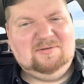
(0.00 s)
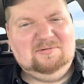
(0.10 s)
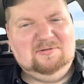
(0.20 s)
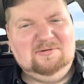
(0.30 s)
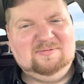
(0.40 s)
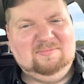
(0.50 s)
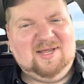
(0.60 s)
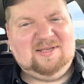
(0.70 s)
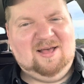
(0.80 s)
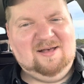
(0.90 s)
Lose my
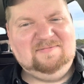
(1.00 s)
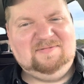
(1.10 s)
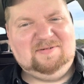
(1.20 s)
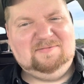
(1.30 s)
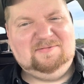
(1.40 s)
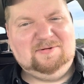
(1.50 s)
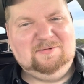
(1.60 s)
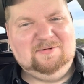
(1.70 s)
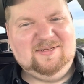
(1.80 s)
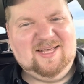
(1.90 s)
comfort
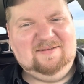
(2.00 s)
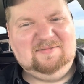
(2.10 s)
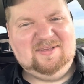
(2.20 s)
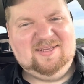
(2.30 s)
food and have to